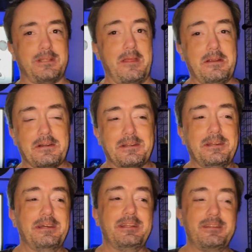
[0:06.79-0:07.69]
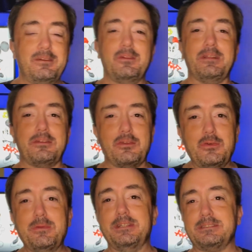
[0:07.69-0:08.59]
They are literally
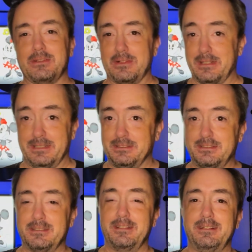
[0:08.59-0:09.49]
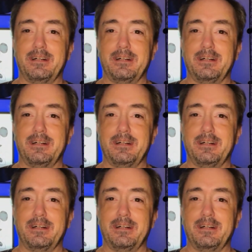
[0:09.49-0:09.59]
2 minutes long each.